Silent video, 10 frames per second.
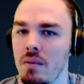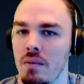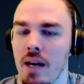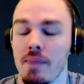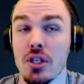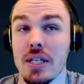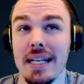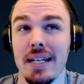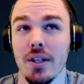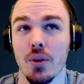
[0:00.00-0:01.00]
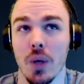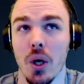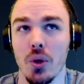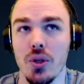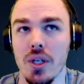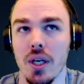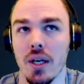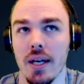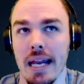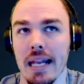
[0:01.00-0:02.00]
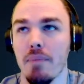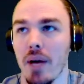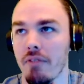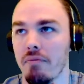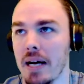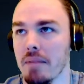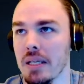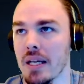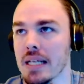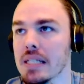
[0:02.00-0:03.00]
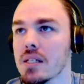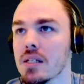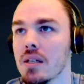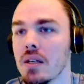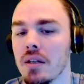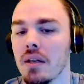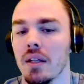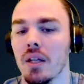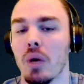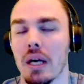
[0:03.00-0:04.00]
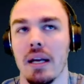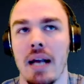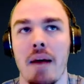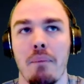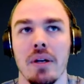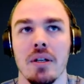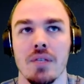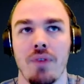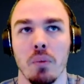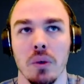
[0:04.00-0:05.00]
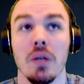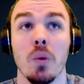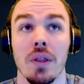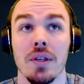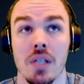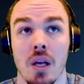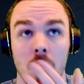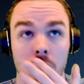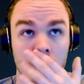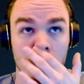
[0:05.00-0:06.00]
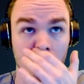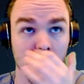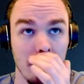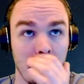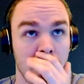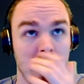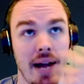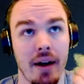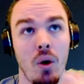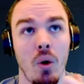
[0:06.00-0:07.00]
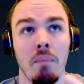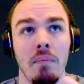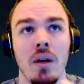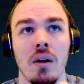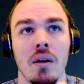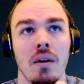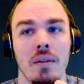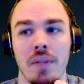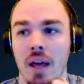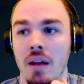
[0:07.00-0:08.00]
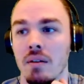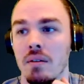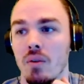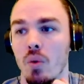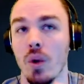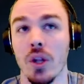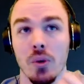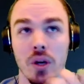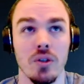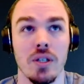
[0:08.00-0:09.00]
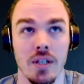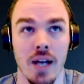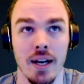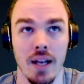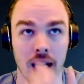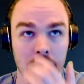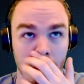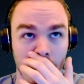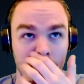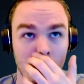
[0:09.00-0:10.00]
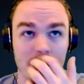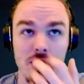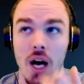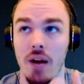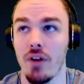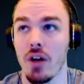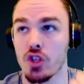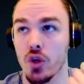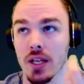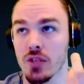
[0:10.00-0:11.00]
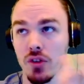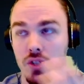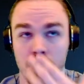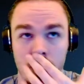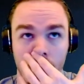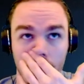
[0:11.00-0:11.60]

I'm just thinking the road to 80 buff might be nice. And then what can happen is if I really want this character to live back home, then when the road to 80 buff falls off, I'll transfer it to Sarg.